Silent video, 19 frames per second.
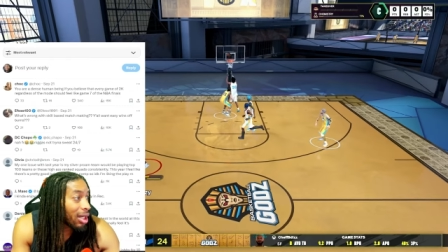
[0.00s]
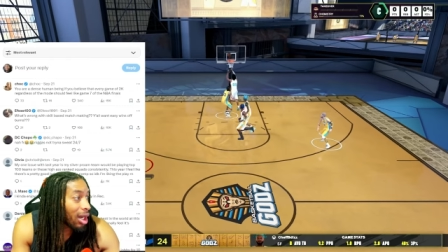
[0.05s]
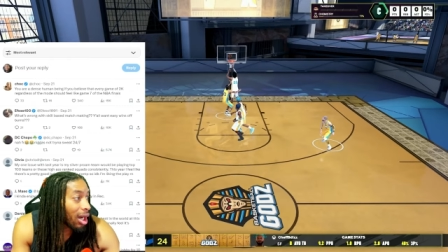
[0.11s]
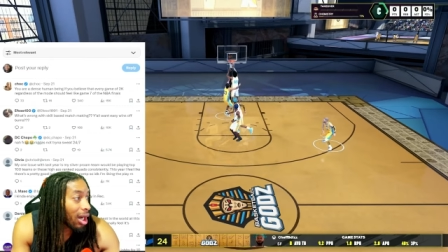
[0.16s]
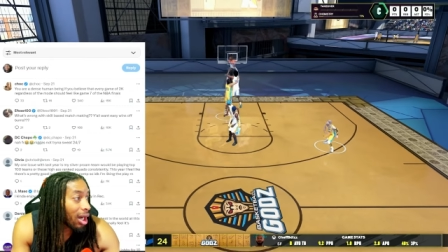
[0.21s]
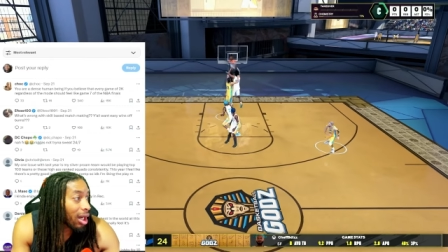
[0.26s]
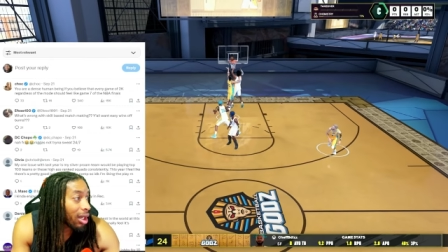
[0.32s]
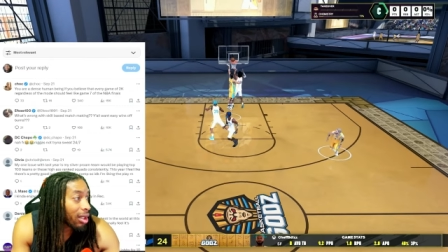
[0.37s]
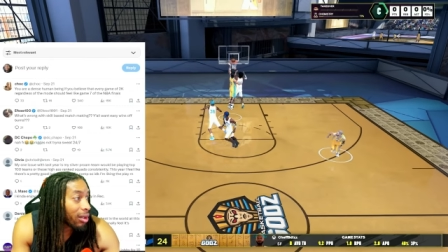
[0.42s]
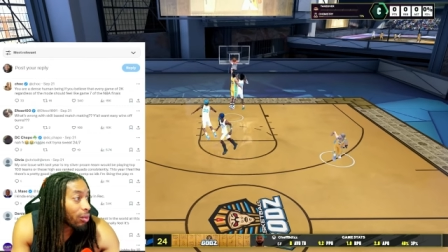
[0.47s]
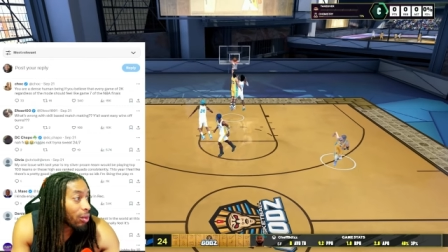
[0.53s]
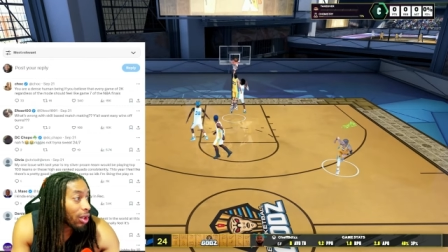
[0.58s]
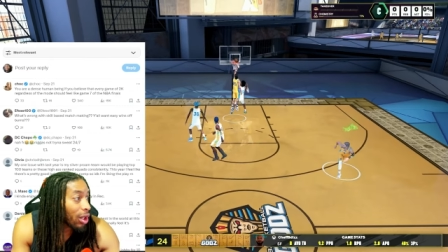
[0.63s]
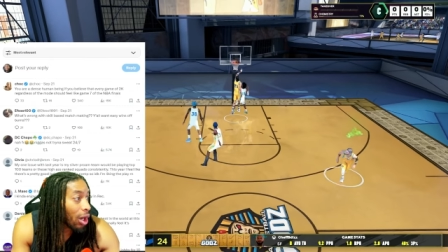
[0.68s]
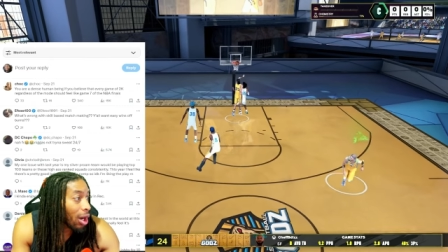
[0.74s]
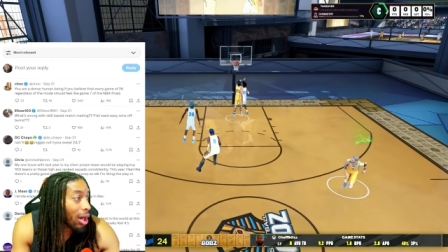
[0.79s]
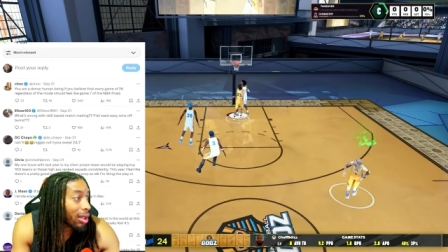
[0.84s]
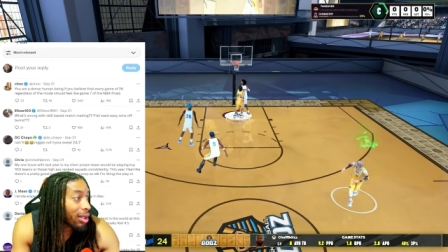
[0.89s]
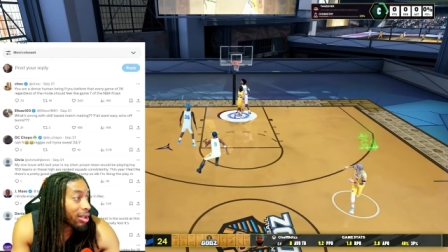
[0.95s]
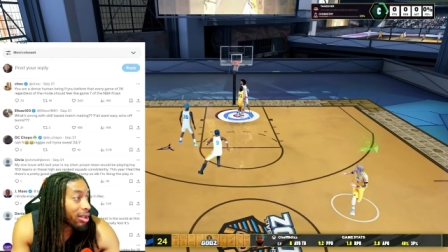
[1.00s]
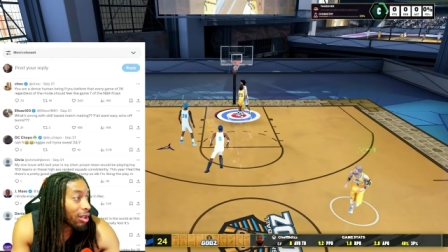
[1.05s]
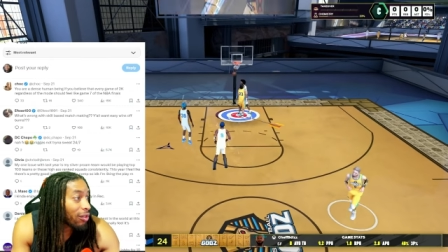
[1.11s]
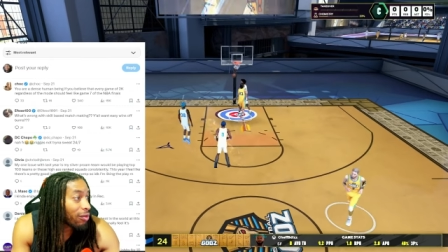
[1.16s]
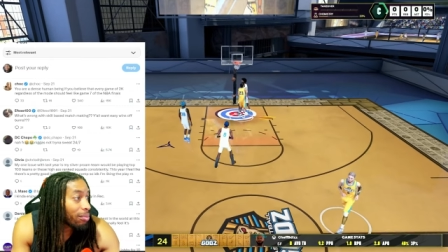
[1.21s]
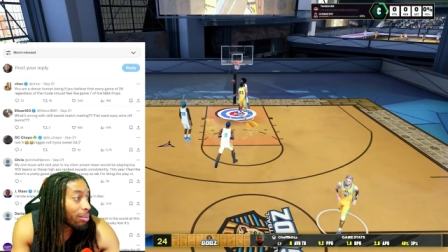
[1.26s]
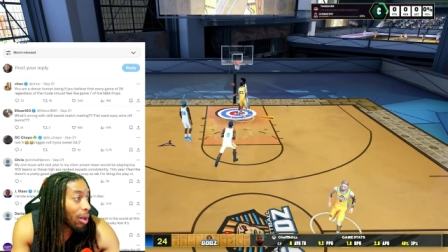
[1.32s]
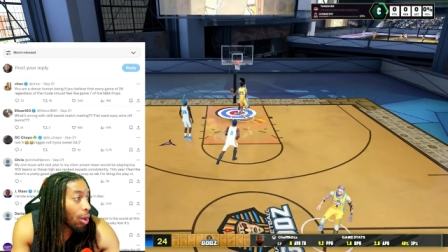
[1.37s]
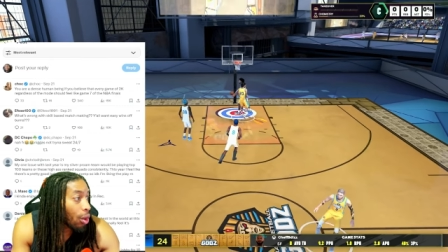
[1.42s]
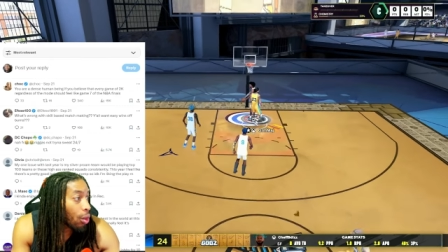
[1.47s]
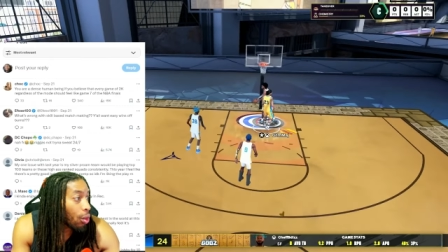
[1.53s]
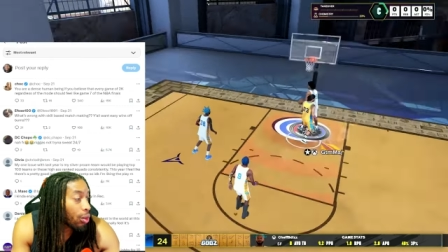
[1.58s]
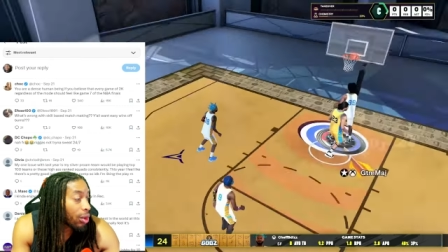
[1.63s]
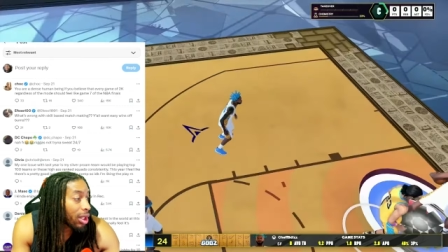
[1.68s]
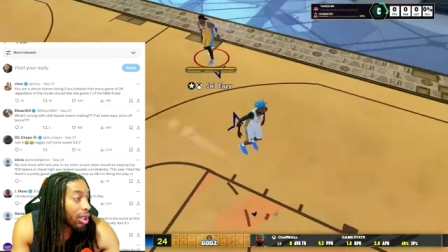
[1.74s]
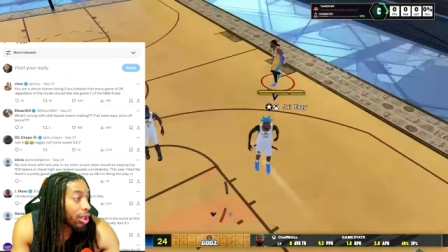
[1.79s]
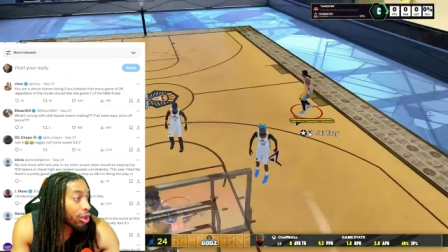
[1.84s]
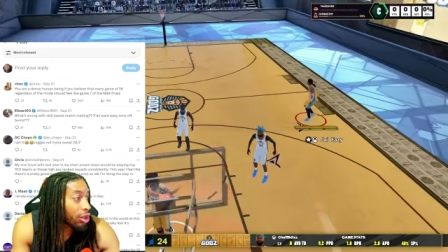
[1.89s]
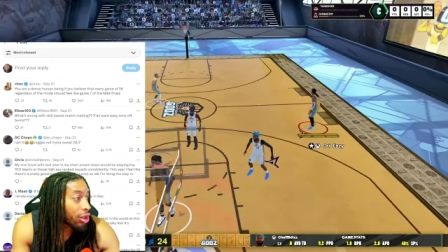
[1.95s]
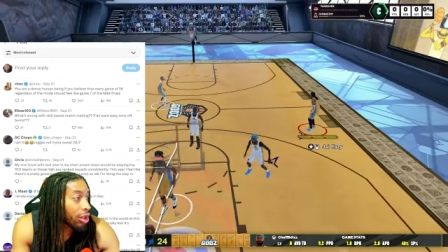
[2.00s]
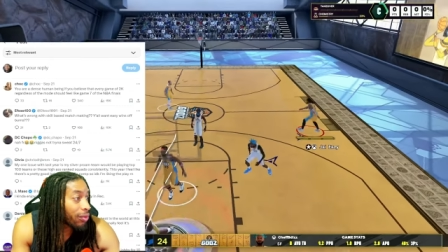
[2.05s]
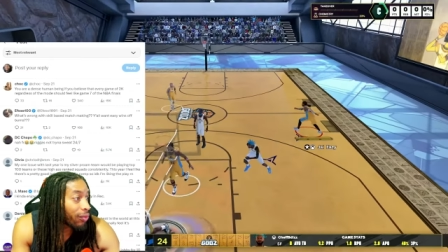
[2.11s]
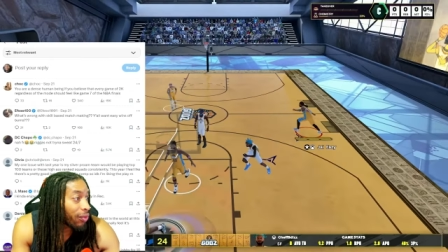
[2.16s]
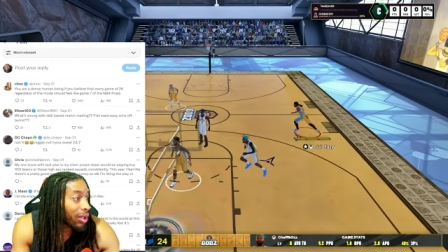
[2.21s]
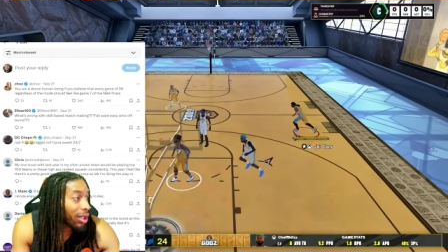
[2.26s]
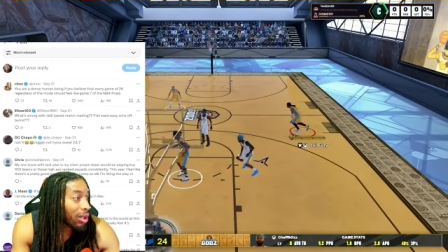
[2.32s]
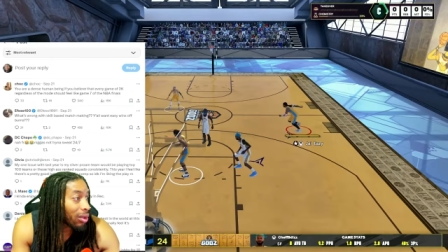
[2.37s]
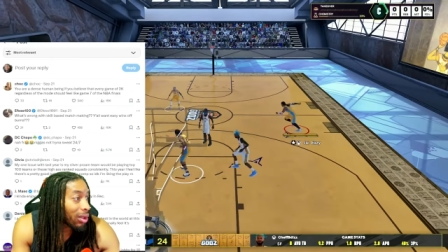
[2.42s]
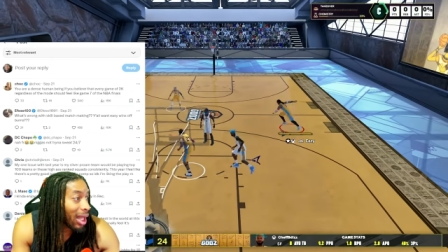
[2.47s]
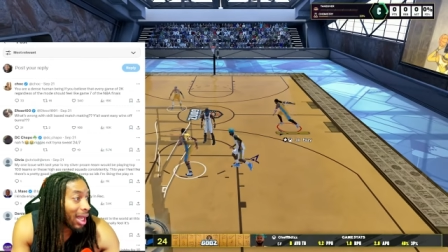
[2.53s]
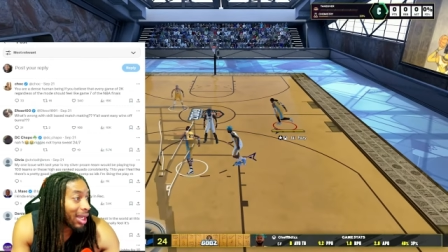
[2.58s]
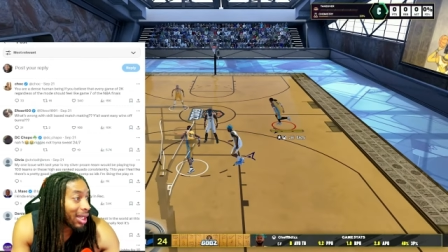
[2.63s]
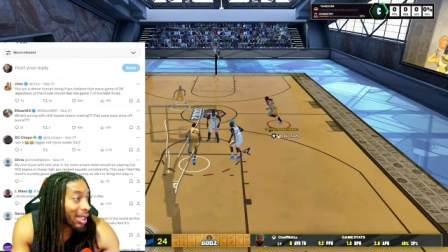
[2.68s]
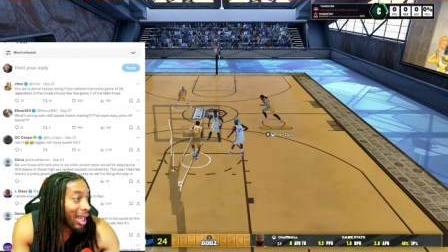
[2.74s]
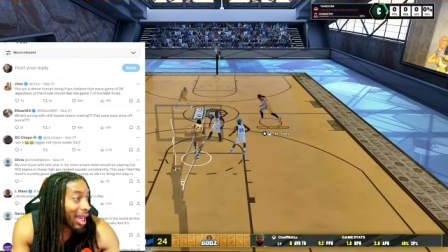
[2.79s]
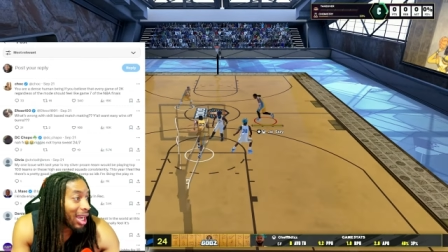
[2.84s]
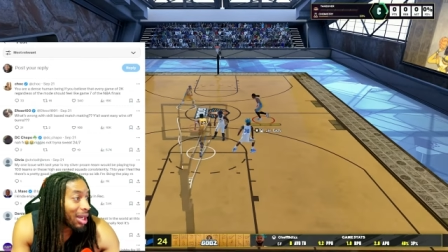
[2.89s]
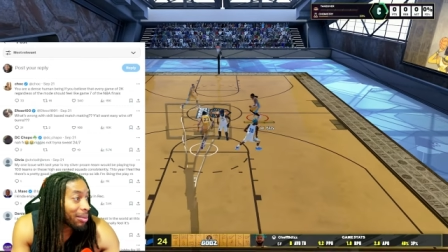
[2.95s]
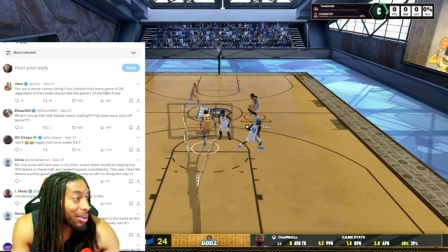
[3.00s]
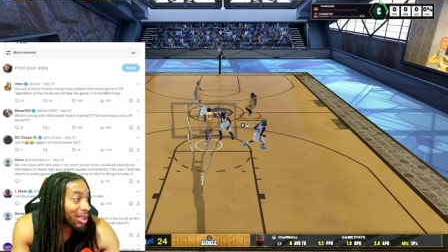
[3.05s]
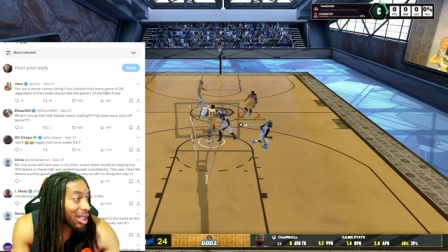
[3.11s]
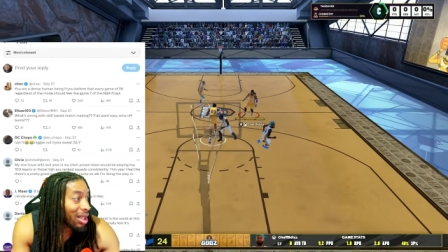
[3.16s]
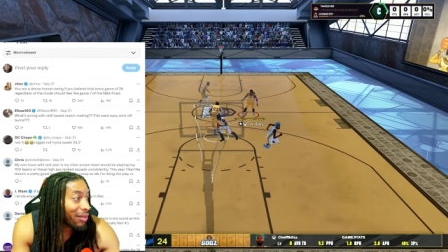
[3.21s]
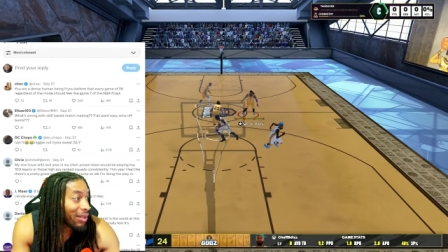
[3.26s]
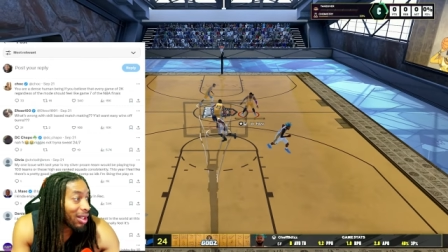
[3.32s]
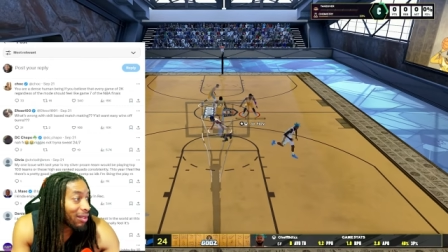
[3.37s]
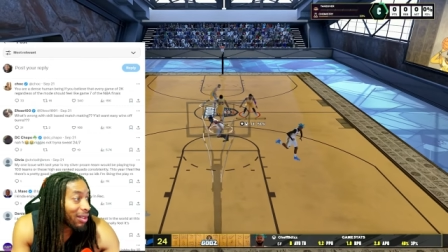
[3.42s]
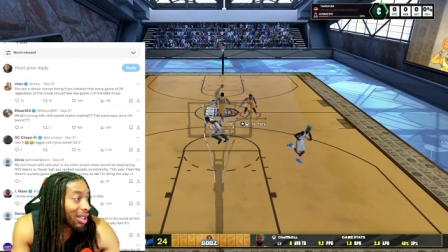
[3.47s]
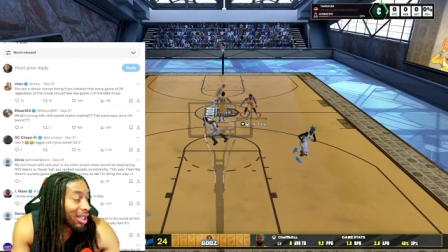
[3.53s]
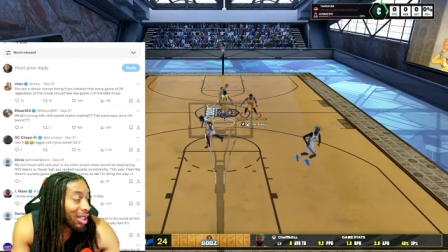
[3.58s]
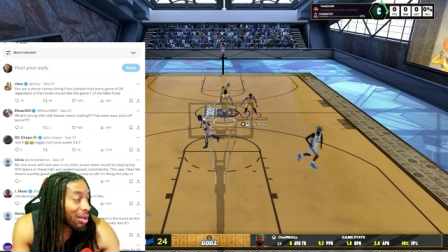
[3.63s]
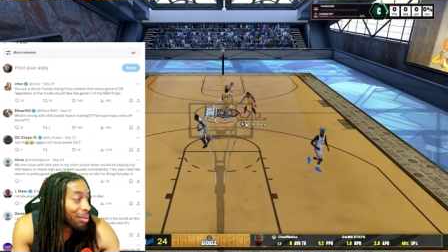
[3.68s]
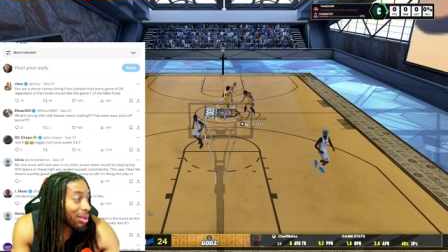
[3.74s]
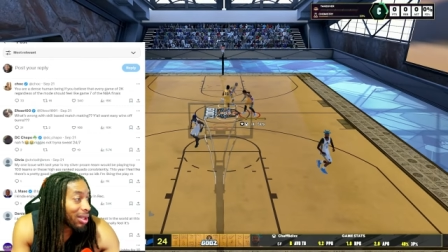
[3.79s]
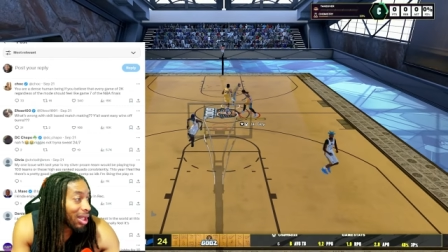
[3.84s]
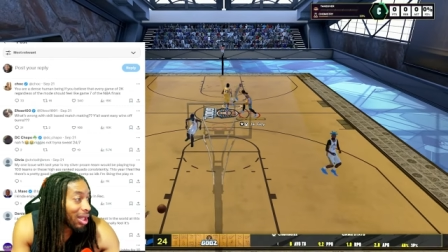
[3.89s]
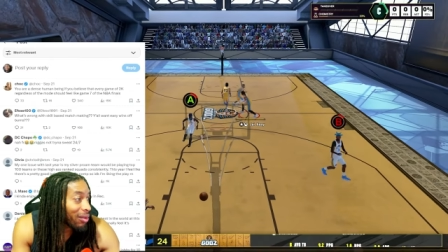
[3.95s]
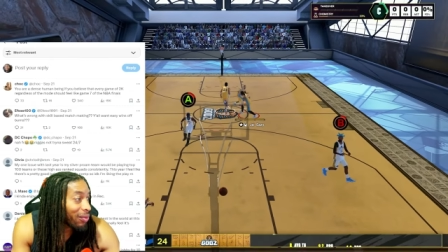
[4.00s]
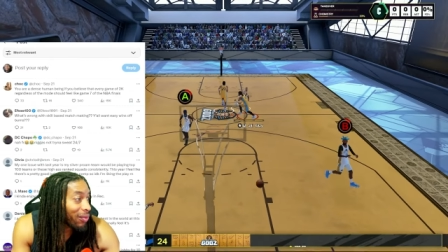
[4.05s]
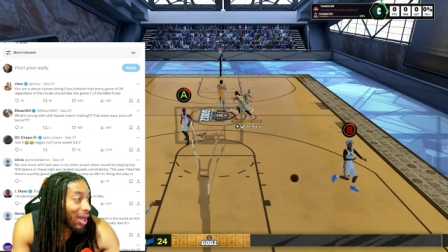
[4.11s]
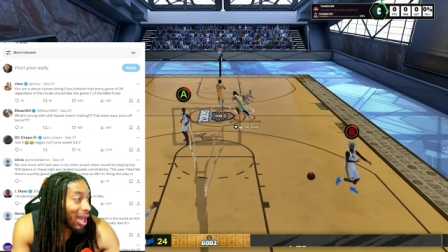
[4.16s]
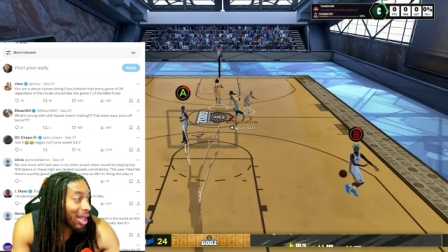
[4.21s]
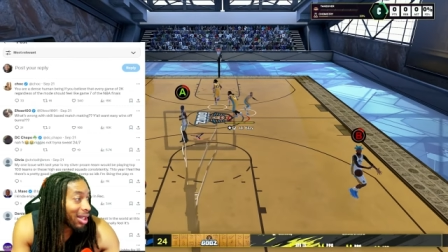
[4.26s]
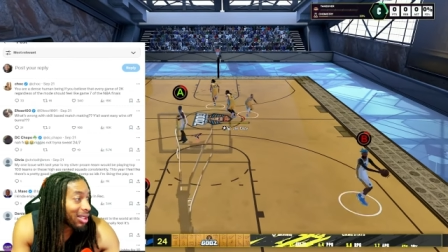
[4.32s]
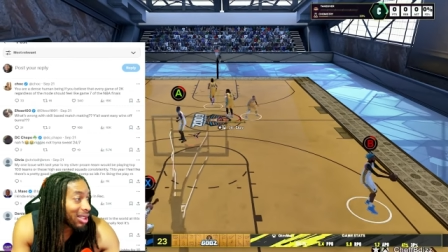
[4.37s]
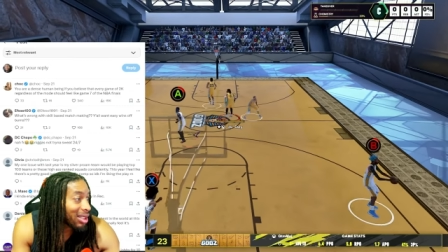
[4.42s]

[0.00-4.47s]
uh, regardless of mode, should feel like game seven of the NBA finals.